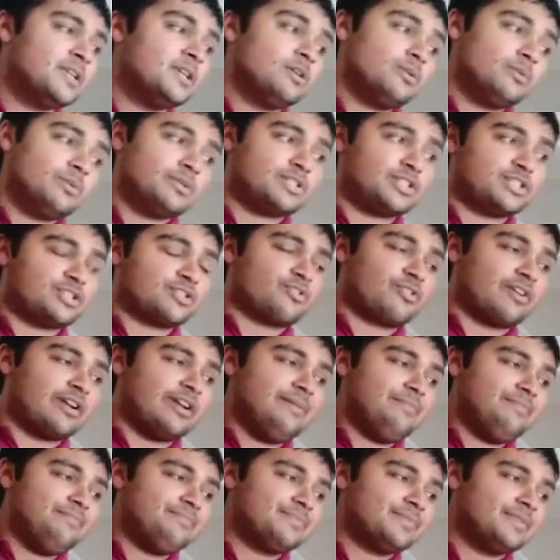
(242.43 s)
which is
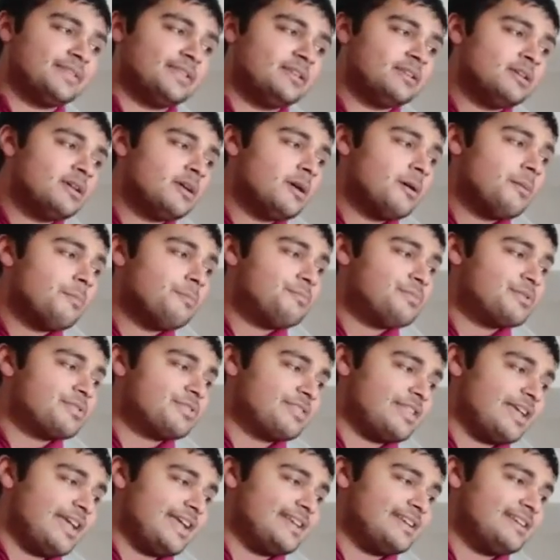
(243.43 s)
great. But
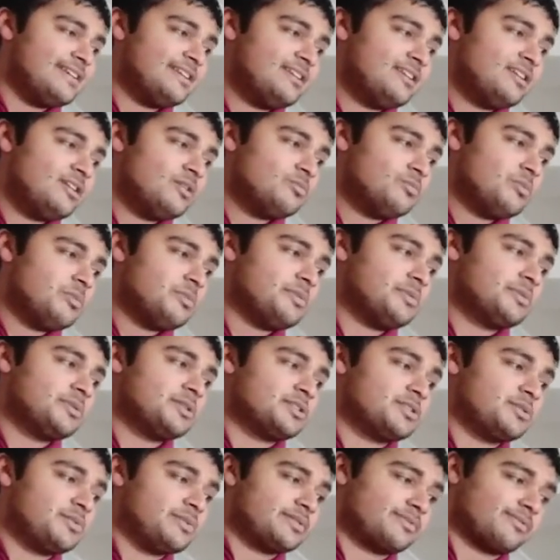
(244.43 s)
then what we want
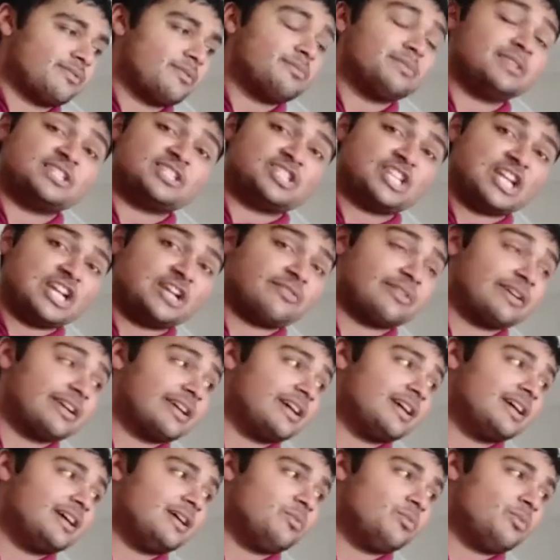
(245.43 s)
to do is from this generate
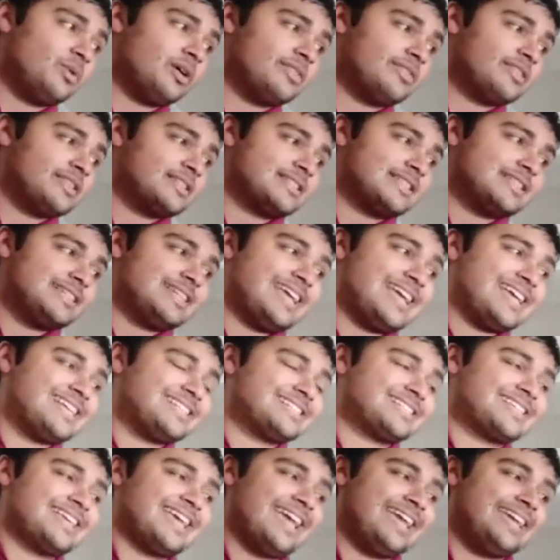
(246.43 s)
one that's in
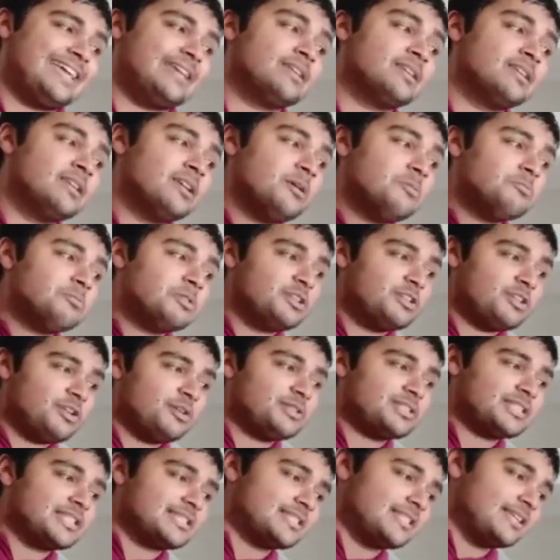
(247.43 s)
SK. But
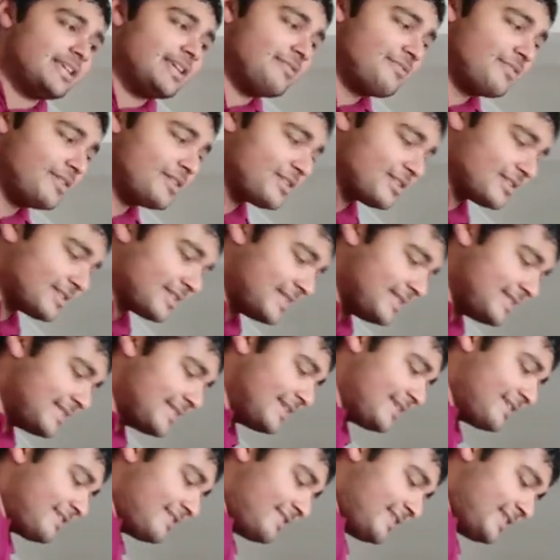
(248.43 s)
notice that if I just
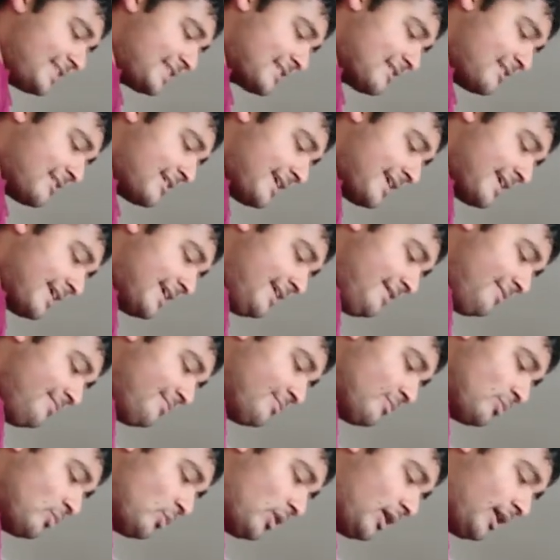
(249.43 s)
consider this guy here,
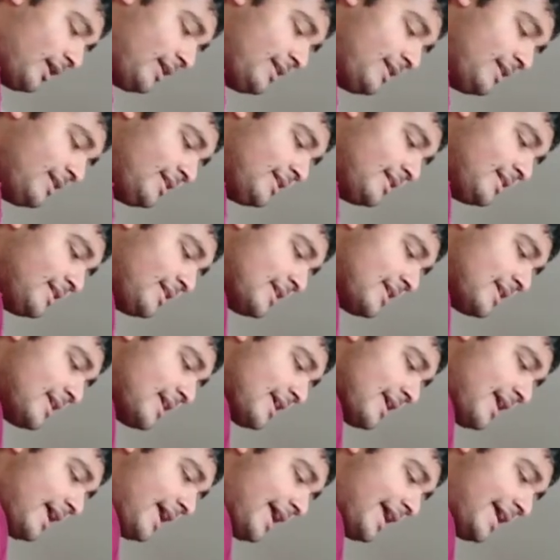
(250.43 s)
1,
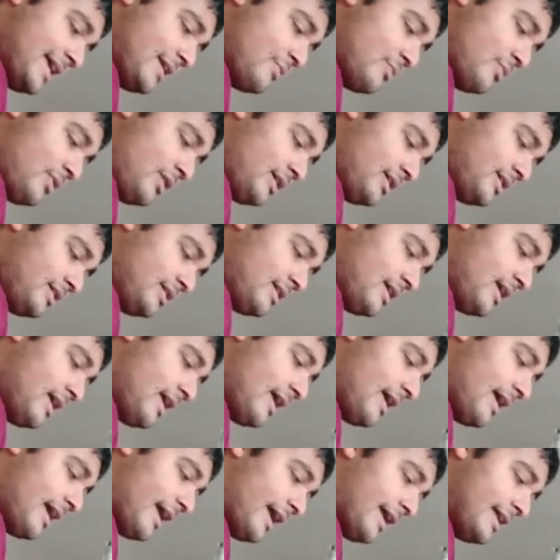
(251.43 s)

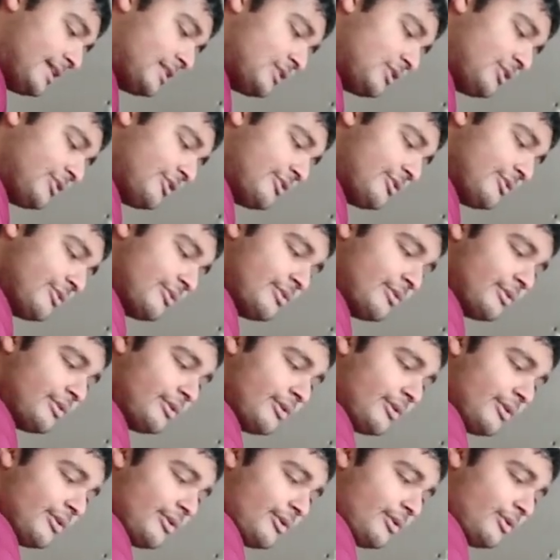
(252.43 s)
A2,
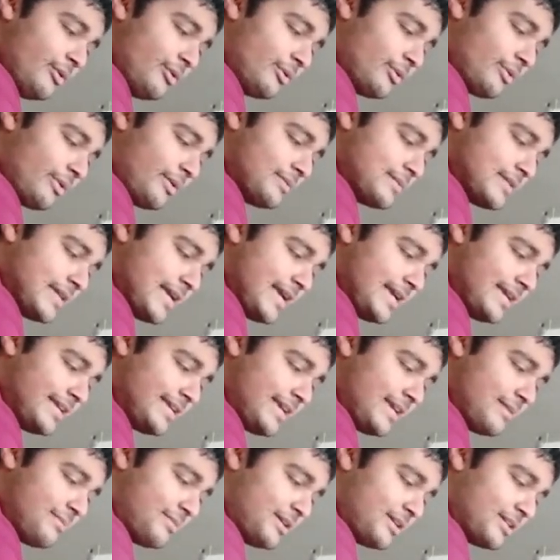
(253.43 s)
all the way up to
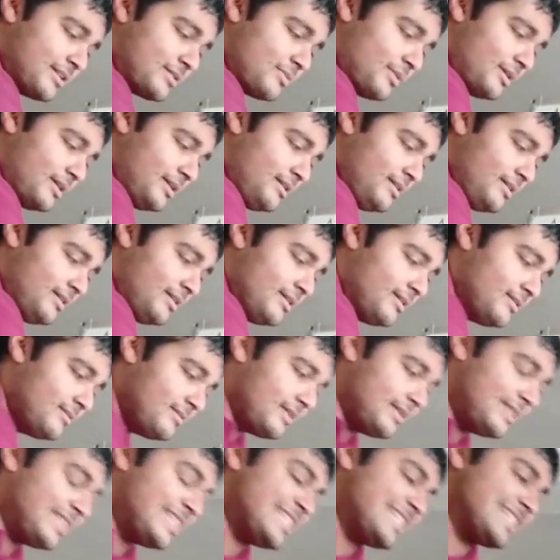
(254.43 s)
AK minus 1,
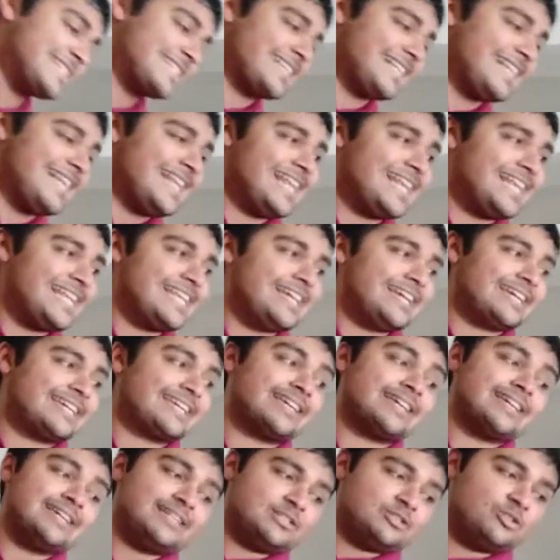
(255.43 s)
then this is clearly a
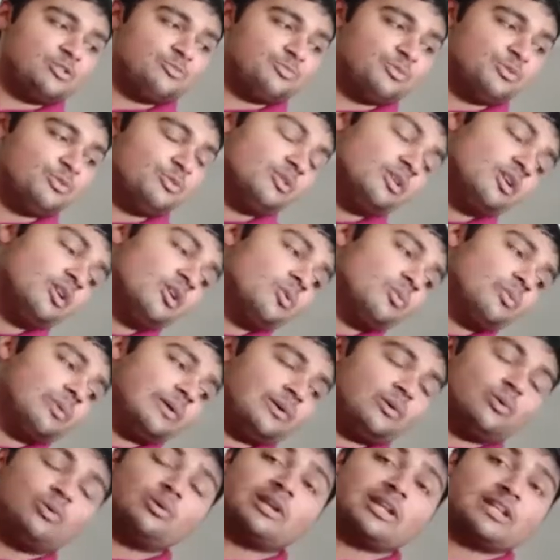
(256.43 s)
k-tuple where
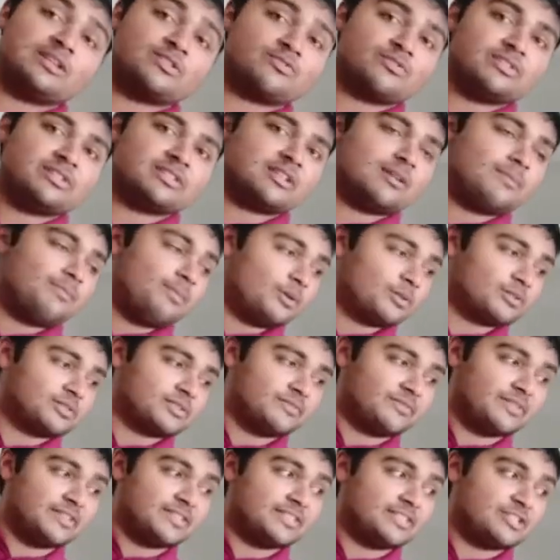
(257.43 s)
all entries are
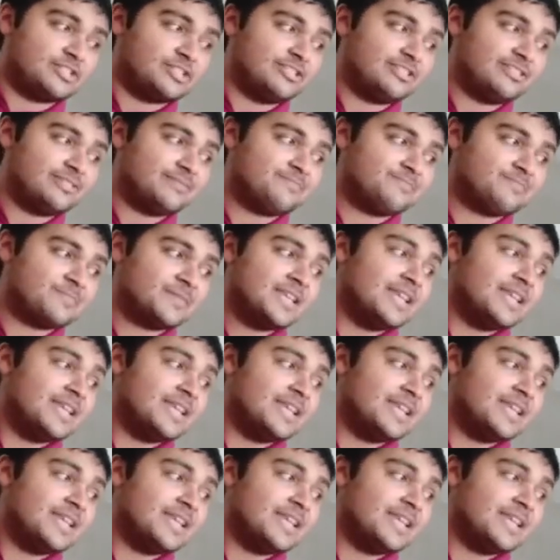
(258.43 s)
positive integers.